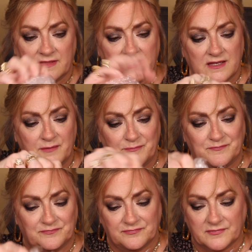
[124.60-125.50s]
the, um,
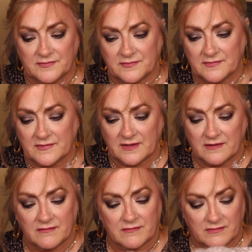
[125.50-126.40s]

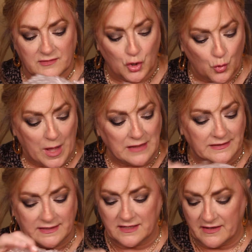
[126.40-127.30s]
the
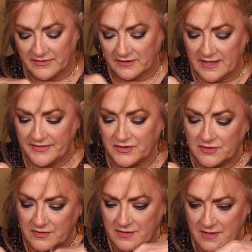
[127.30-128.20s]
quality of the leather.
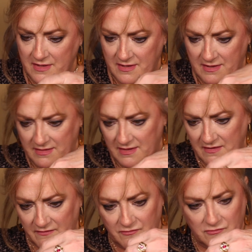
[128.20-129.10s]

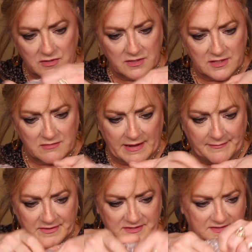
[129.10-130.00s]
It really
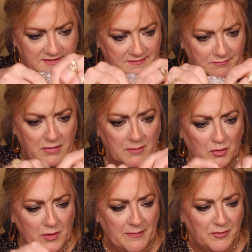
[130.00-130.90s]
wrapped this bubble
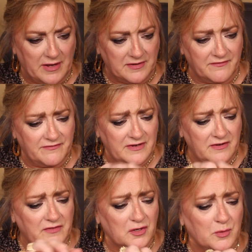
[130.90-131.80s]
wrap around it very,
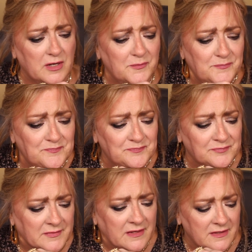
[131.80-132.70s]
very well.
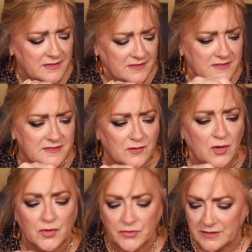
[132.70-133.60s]
So
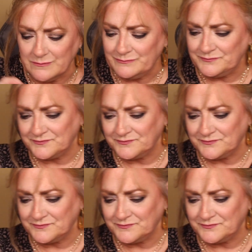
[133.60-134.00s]
hold on.